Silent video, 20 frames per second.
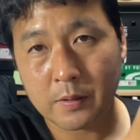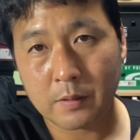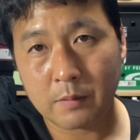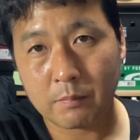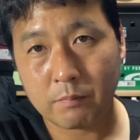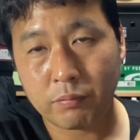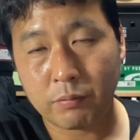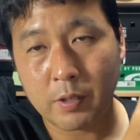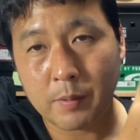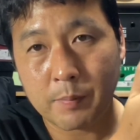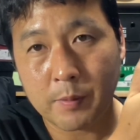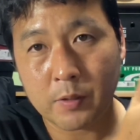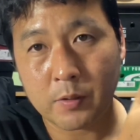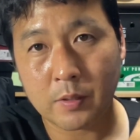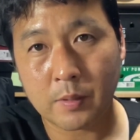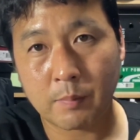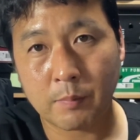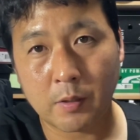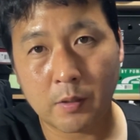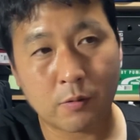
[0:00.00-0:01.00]
pretty much
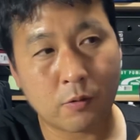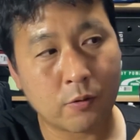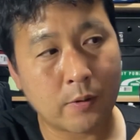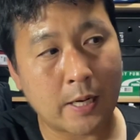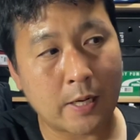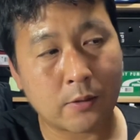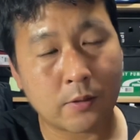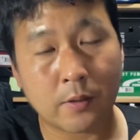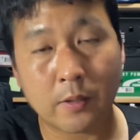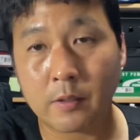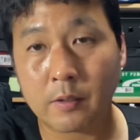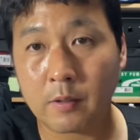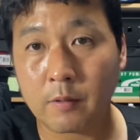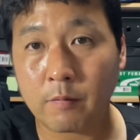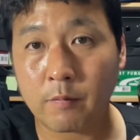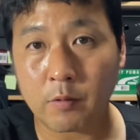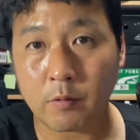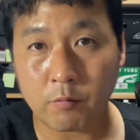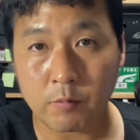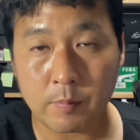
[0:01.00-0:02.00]
similar traction, and
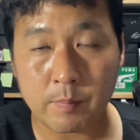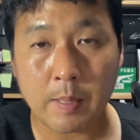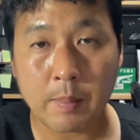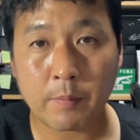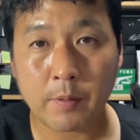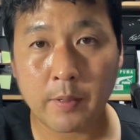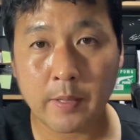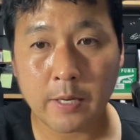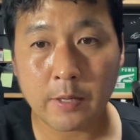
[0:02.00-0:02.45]
if you remember that